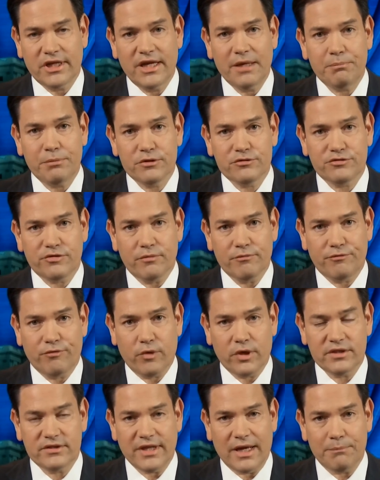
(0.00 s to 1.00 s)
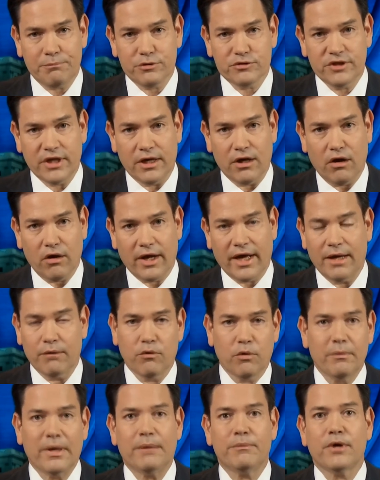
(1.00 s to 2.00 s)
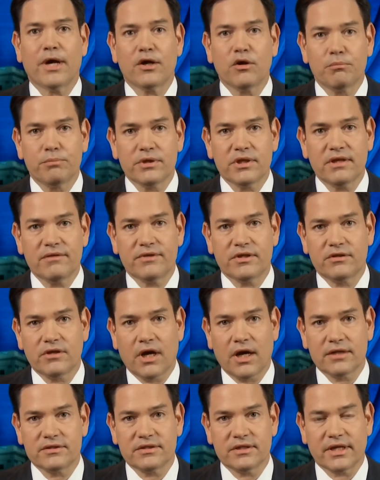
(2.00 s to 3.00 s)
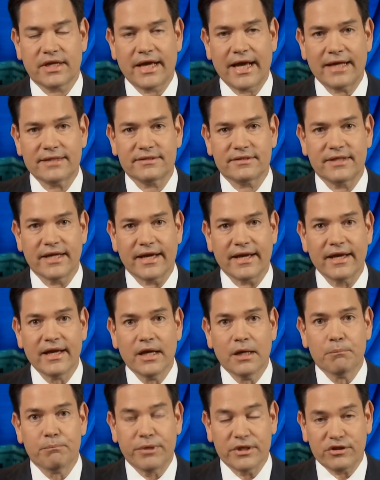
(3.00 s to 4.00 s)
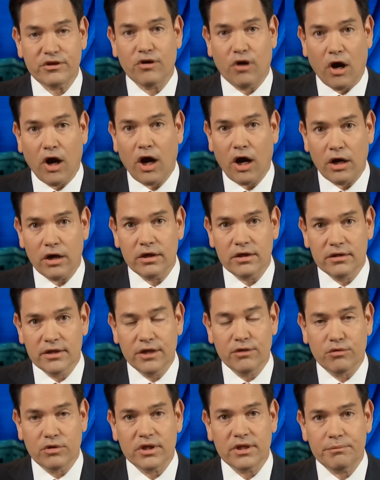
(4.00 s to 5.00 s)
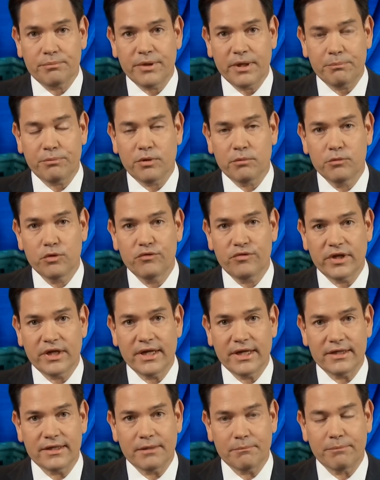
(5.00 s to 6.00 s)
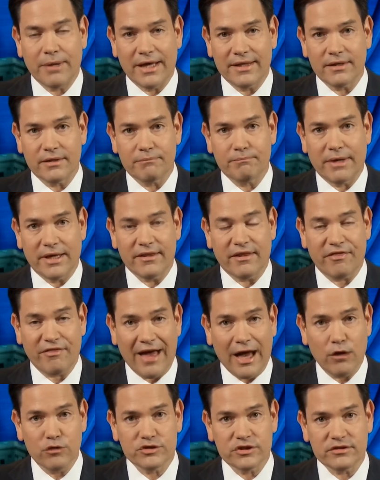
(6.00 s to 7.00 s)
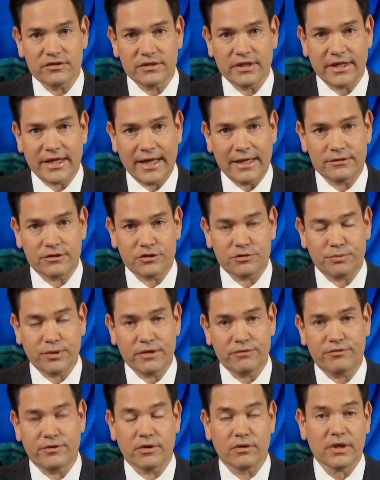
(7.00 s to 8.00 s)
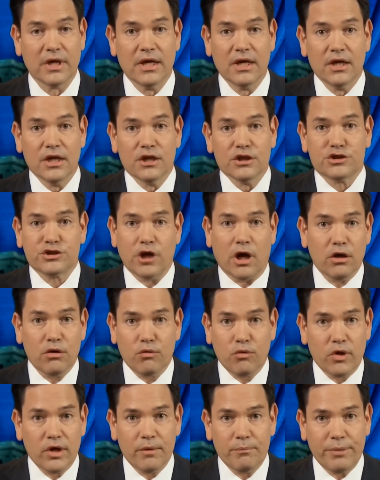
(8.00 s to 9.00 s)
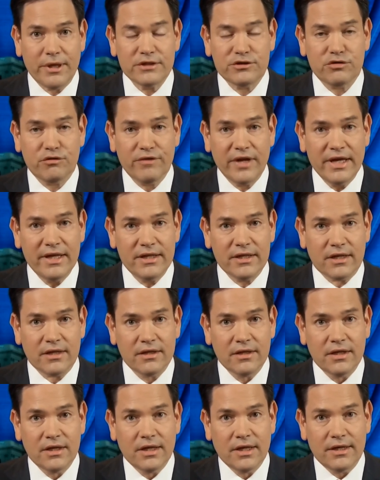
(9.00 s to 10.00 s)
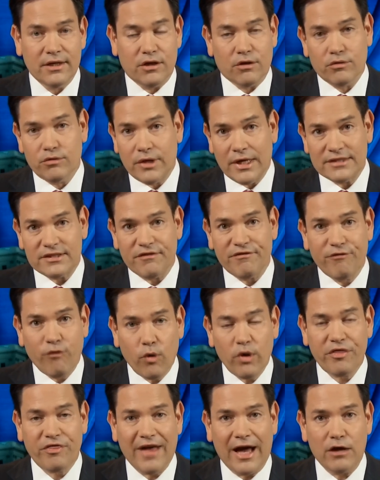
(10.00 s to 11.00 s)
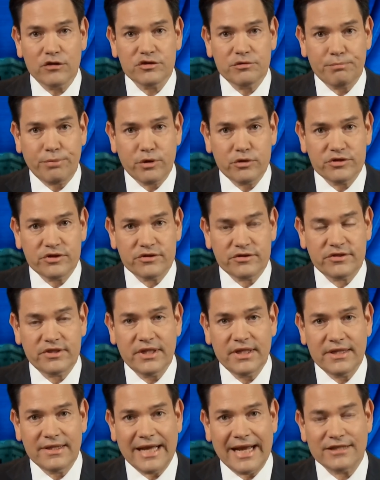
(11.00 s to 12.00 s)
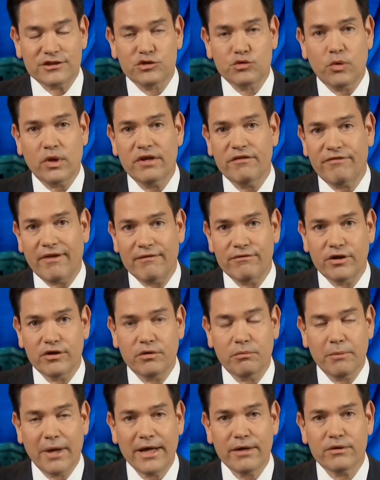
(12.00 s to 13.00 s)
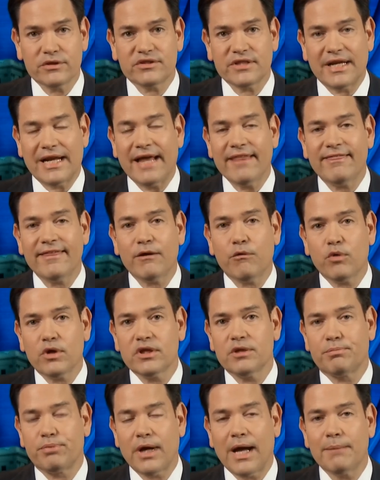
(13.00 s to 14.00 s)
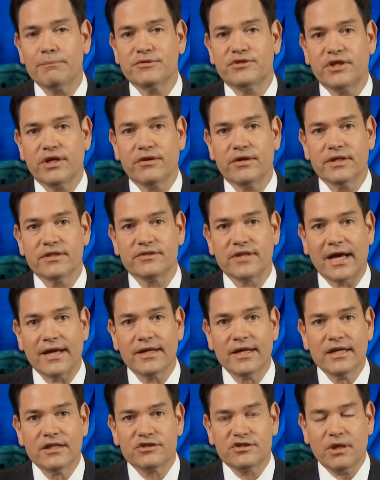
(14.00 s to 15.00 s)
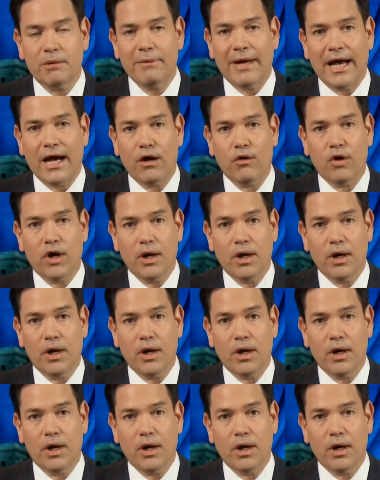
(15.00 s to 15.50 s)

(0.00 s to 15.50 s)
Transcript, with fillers: keep us from, for example, saying, okay, well, maybe I don't believe the dogs and the cats thing, but there are literally people moving in by the, by the thousands in the yes. Kansas Springfield, Charleroi, and Pennsylvania. You know, that's a 4,000 person city that has 2,500 migrants. And I think one of the problems here is that somehow